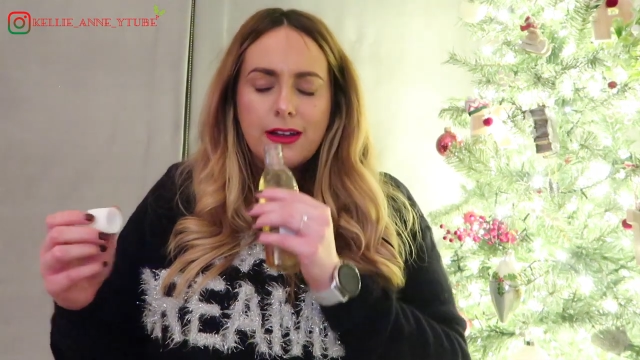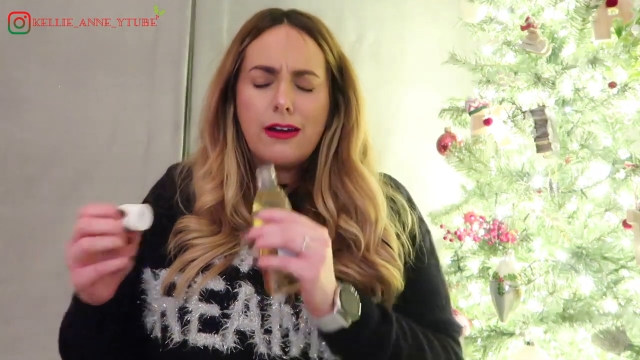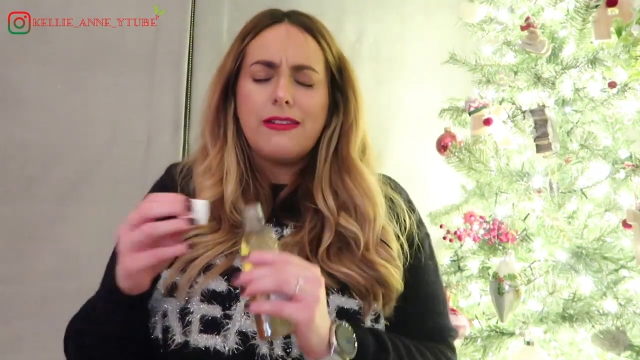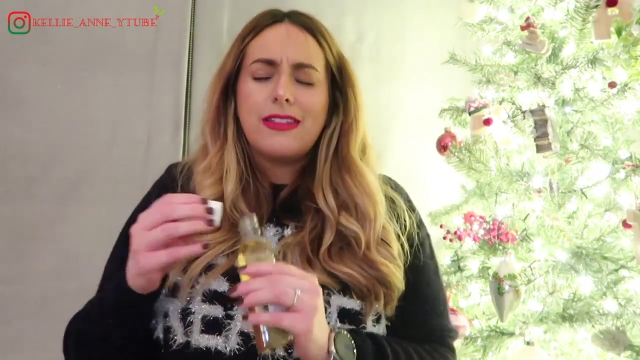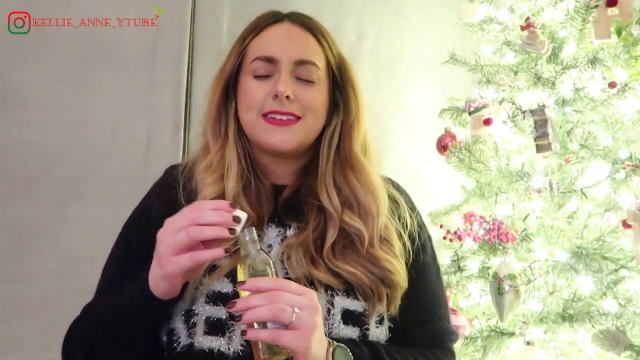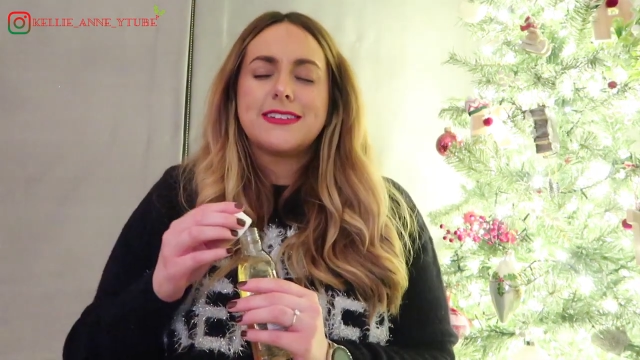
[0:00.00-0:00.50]

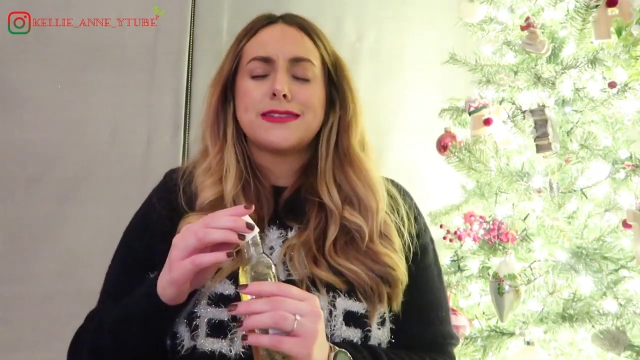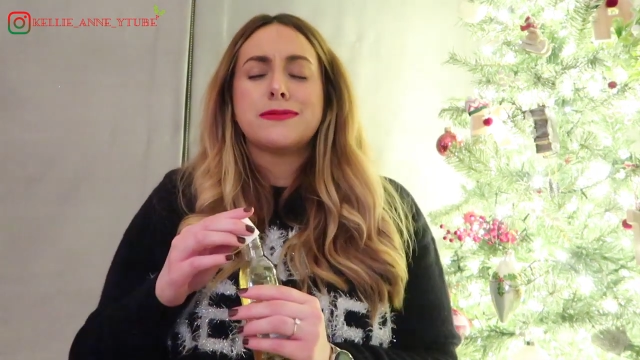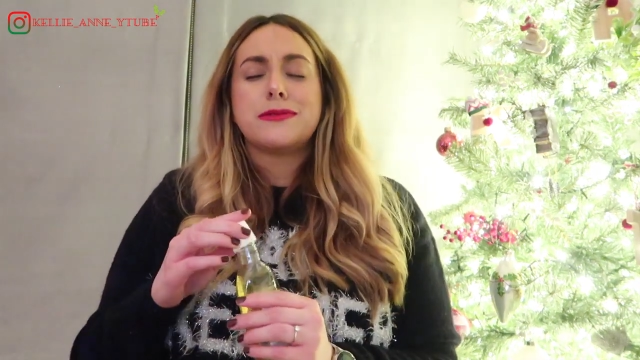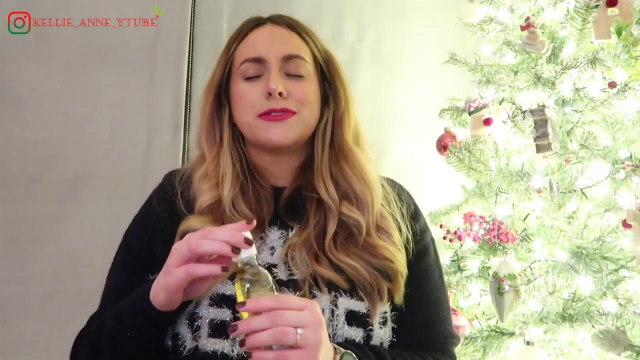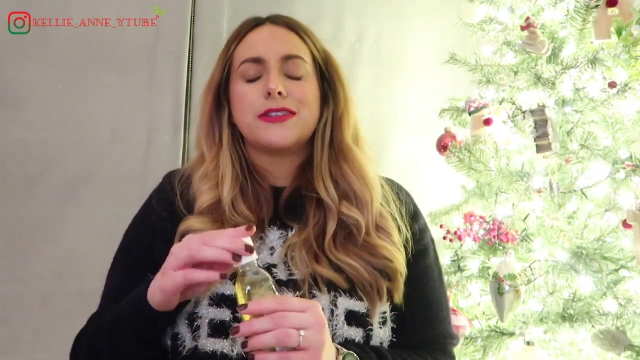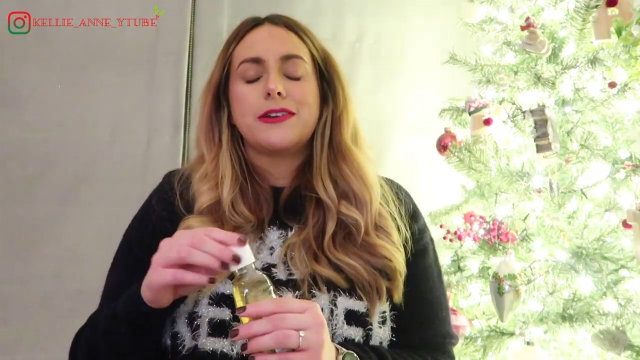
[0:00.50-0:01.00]
Oh, that does
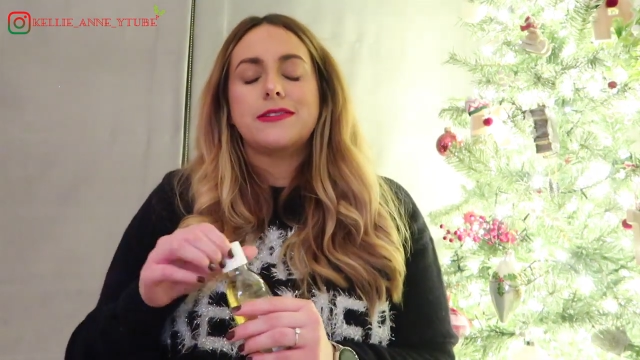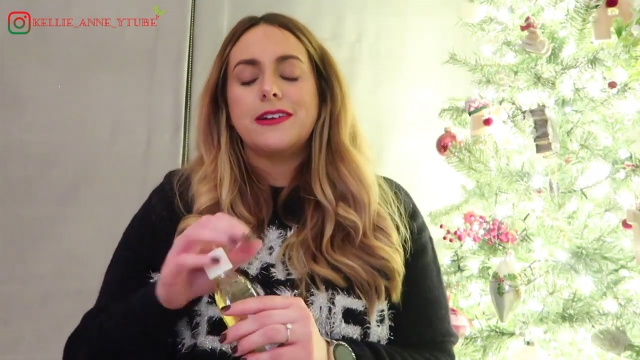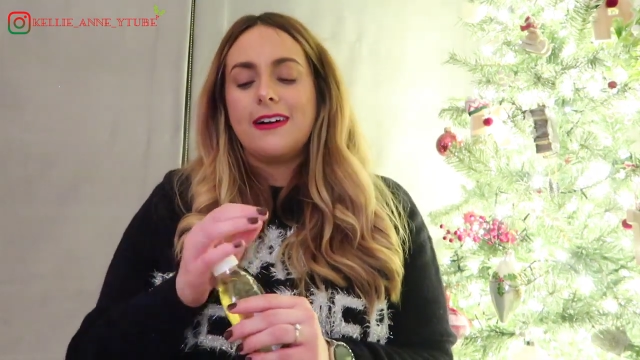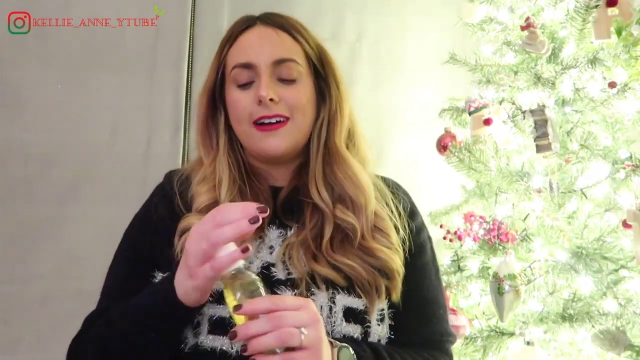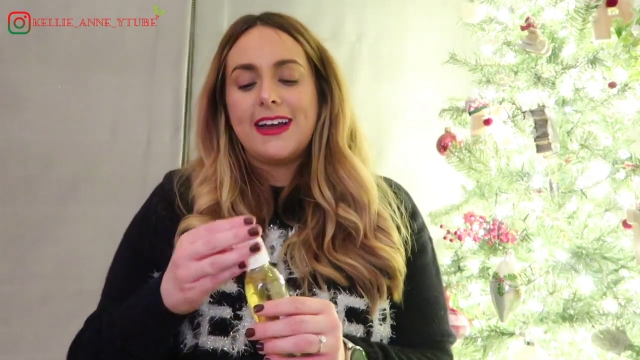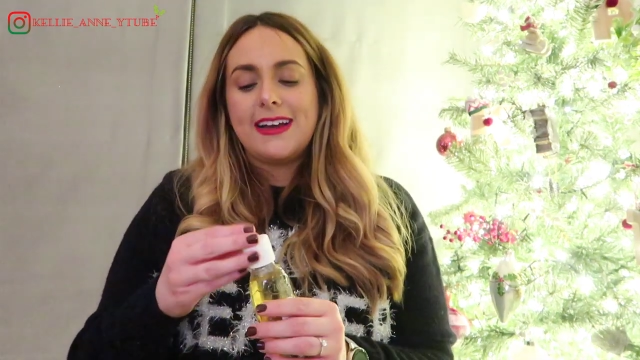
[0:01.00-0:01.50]
smell so
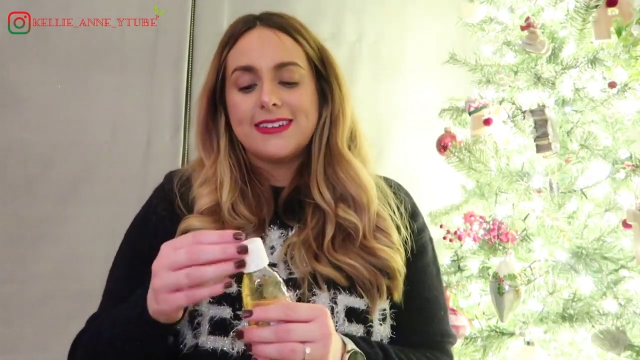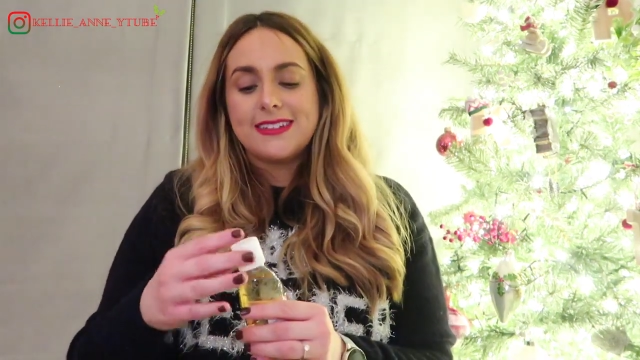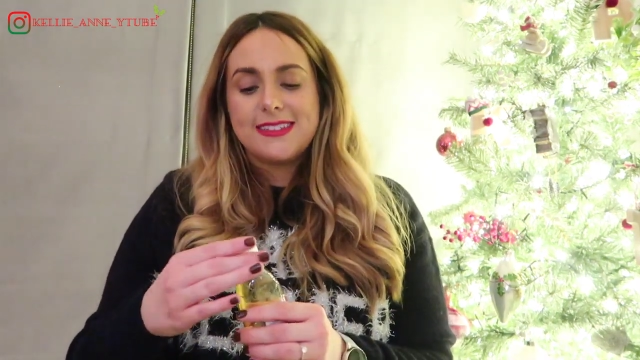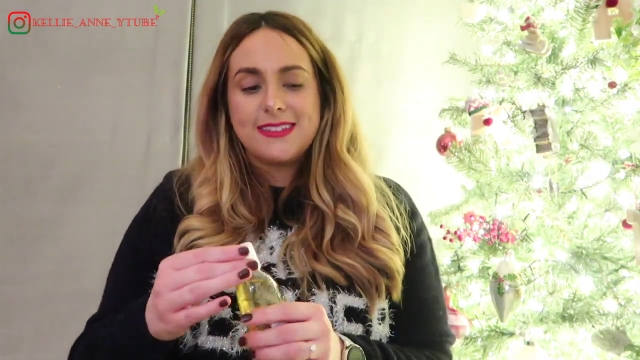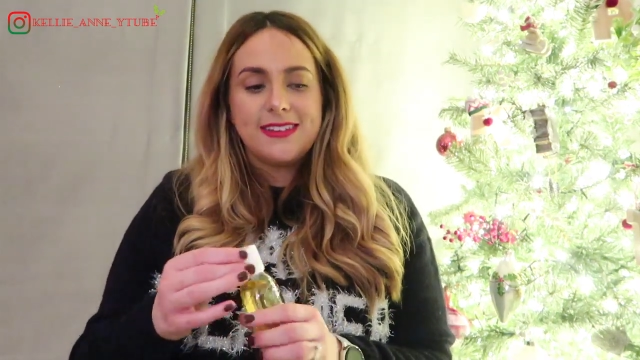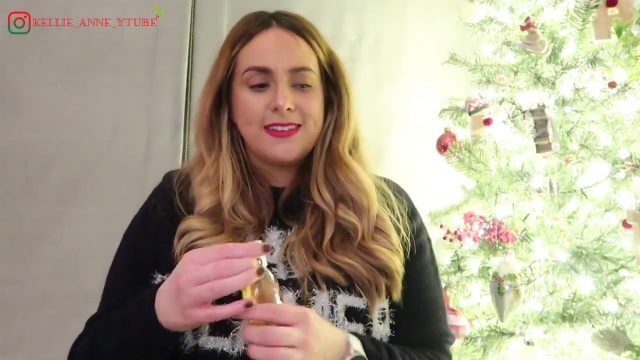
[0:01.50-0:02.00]
nice.
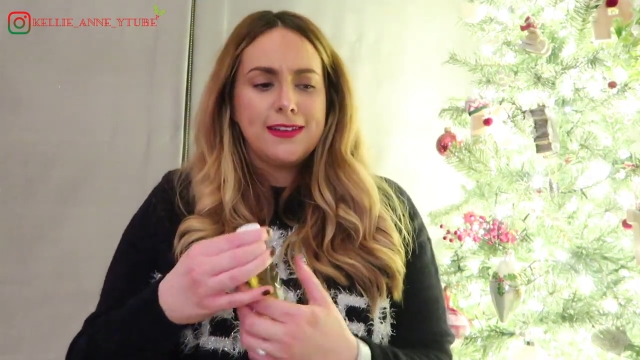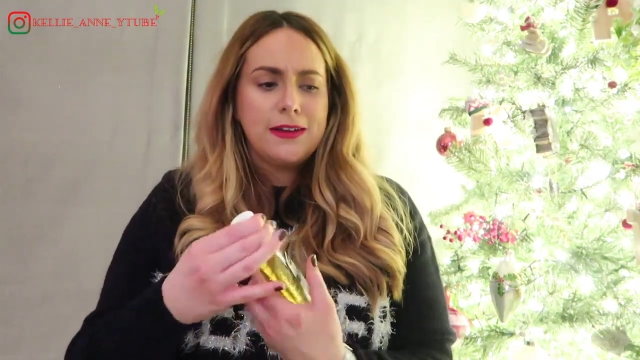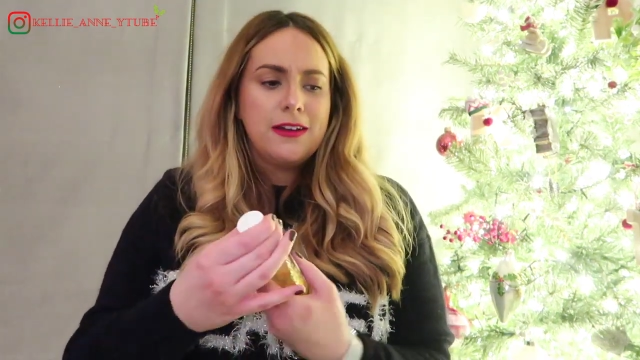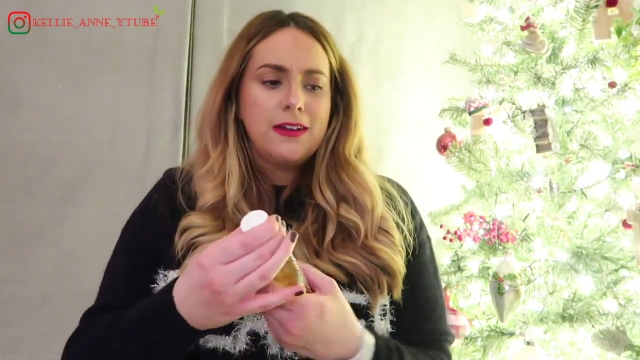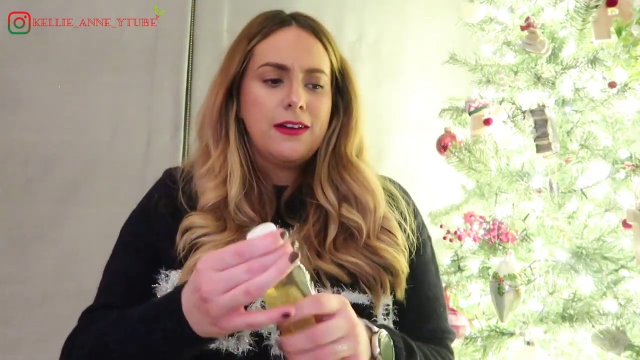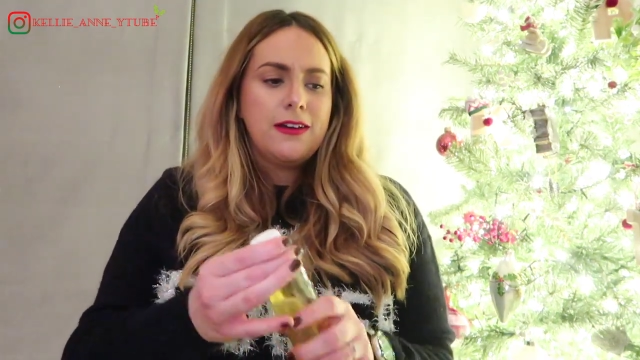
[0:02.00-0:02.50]

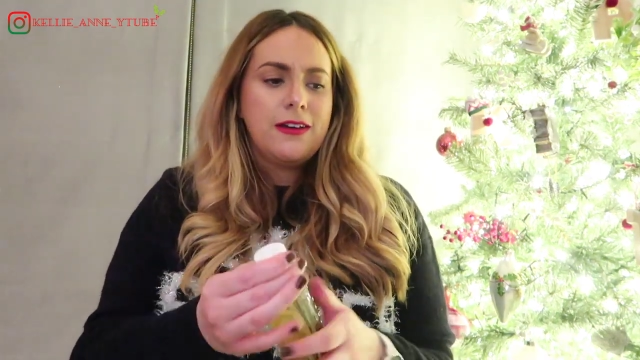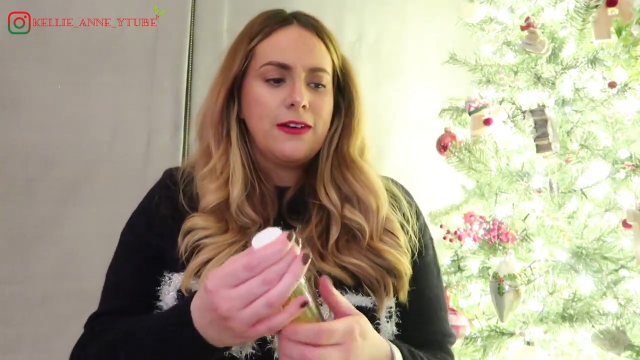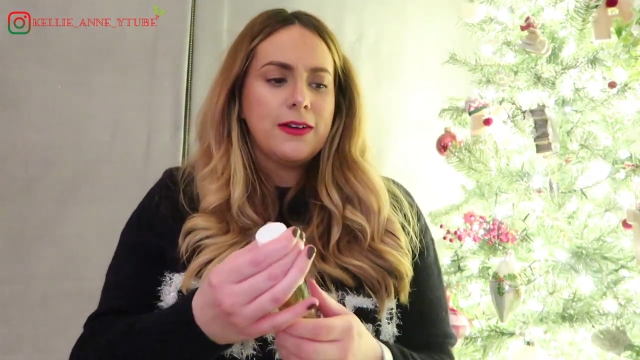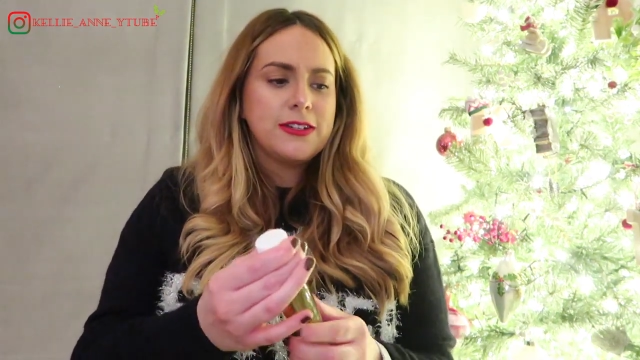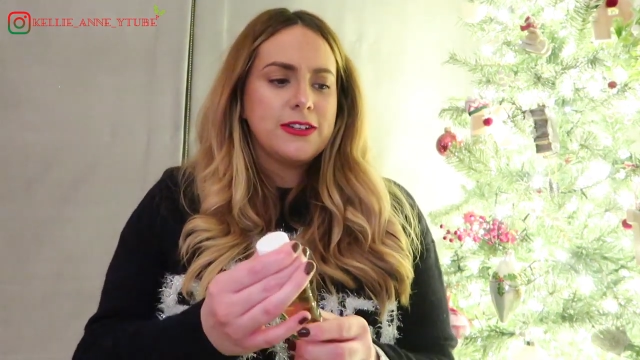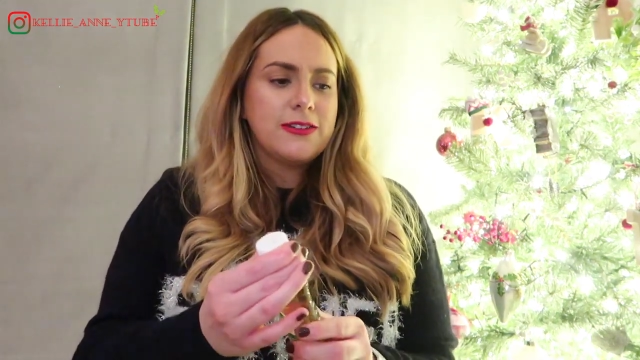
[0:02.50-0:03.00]

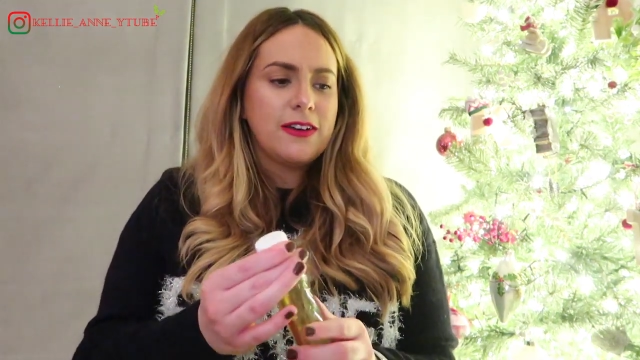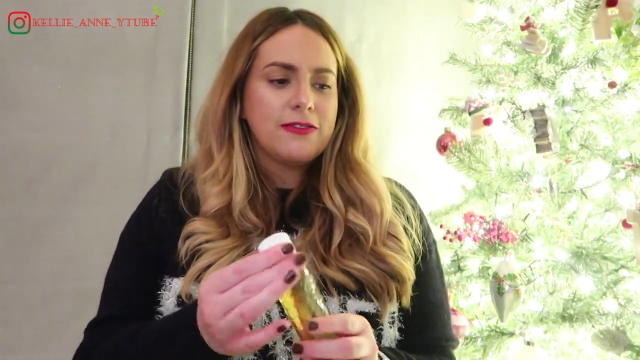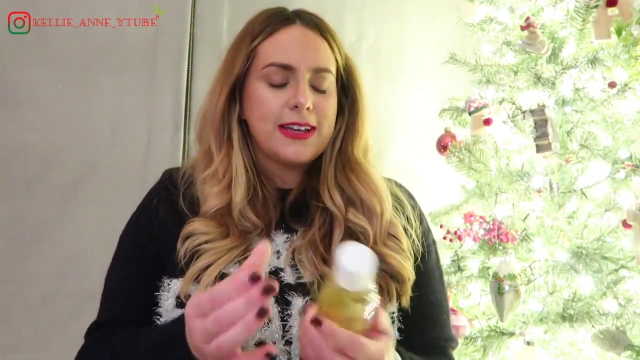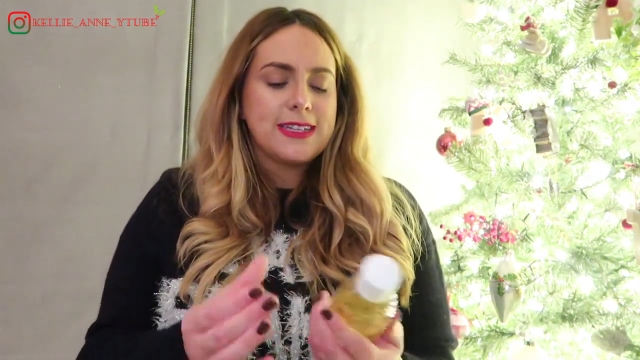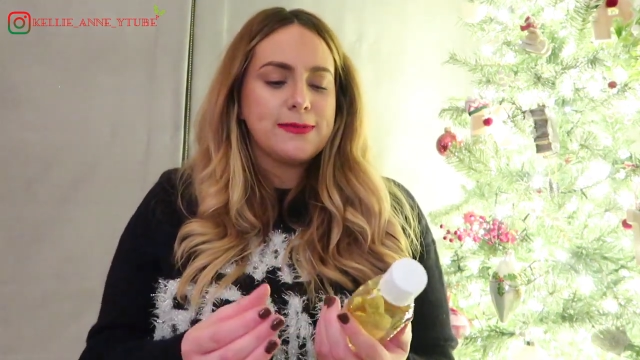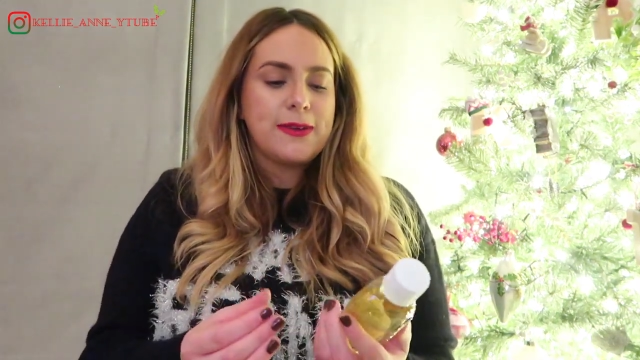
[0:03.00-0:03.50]
Oh, I do
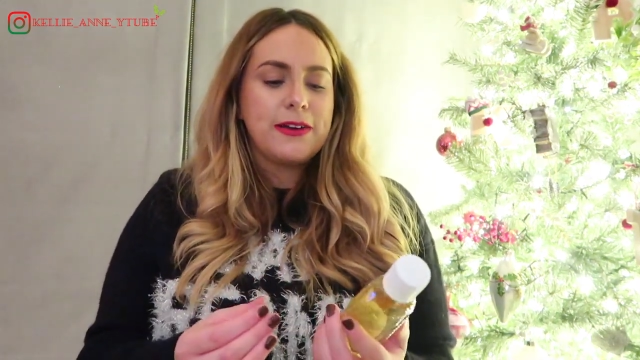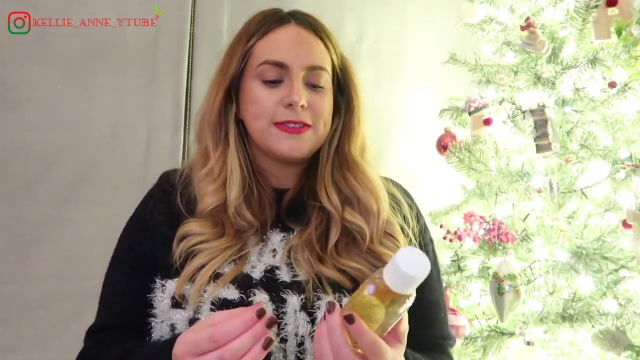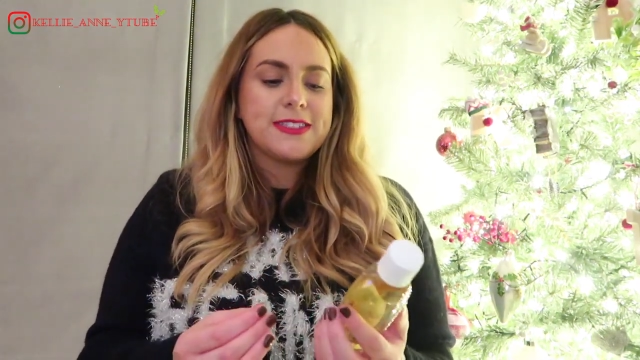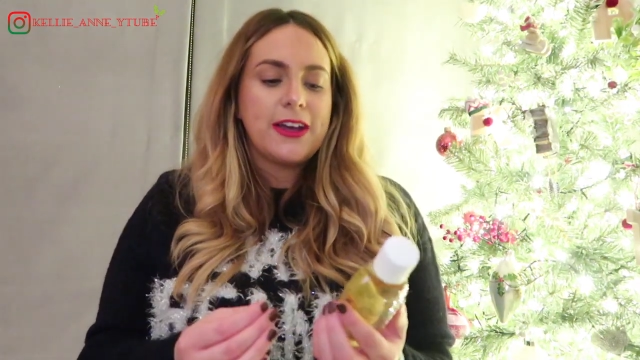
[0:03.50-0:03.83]
love that smell.